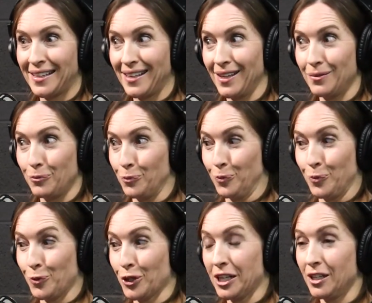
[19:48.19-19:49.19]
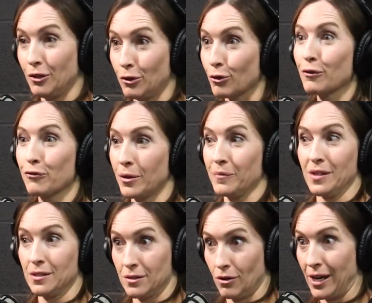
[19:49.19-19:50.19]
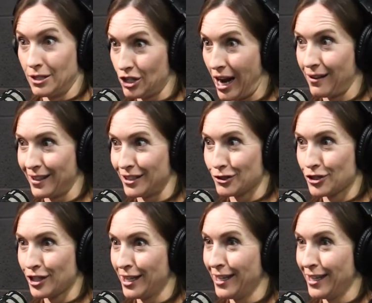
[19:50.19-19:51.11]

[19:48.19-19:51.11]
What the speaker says: and we're going to learn from this great challenge.